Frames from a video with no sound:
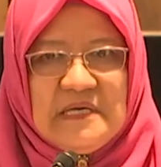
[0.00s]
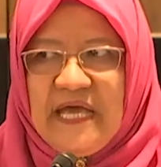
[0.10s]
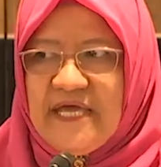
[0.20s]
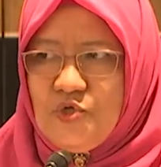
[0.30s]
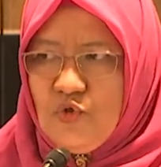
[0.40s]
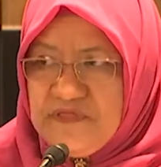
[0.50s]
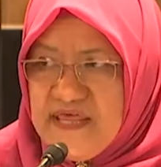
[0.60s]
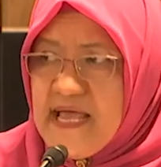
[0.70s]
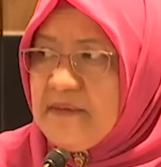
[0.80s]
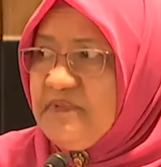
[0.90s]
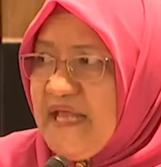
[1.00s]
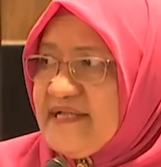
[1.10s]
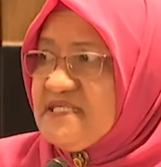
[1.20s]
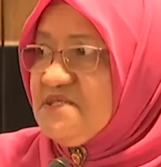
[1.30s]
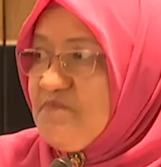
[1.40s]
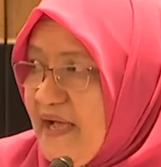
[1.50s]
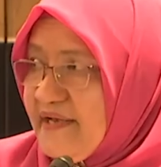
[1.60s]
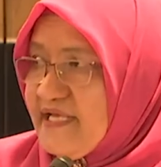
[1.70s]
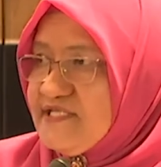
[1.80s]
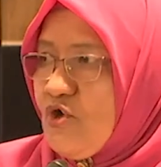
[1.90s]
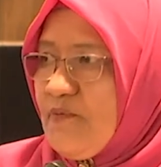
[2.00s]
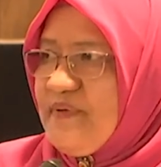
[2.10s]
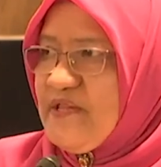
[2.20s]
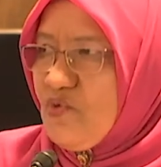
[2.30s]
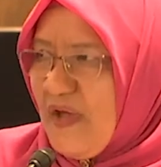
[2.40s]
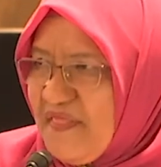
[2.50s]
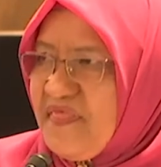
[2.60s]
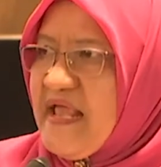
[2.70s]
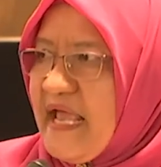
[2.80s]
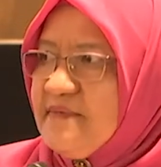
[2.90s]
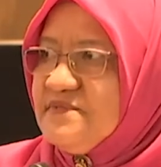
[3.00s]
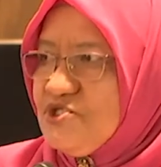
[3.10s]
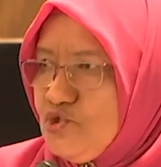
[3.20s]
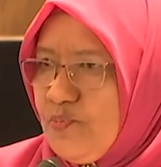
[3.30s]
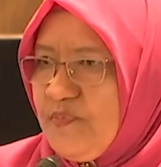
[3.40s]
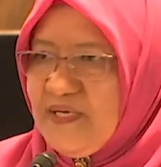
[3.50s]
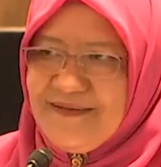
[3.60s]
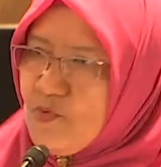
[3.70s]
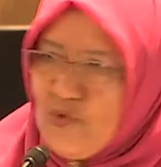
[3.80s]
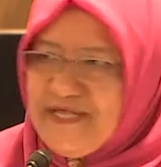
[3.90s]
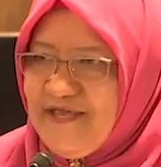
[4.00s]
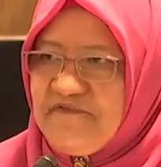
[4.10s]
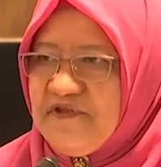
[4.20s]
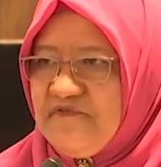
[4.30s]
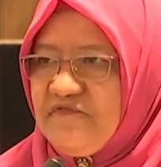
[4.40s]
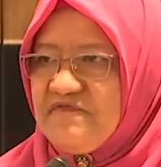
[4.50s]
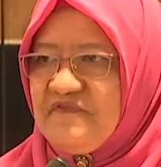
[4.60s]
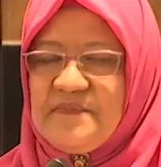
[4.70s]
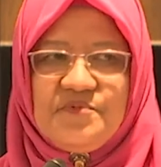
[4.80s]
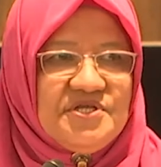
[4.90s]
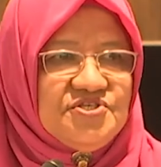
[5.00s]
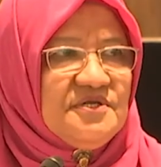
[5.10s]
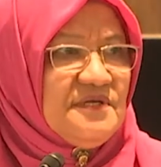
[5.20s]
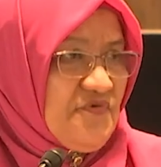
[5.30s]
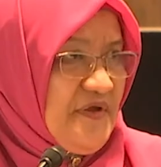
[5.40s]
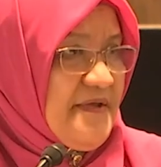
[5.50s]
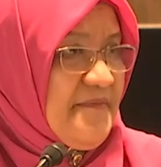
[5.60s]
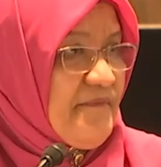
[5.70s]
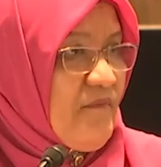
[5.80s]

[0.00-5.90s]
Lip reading: I don't think I'm that smart as compared to I think I'm stupid will give a different vibration. Agree?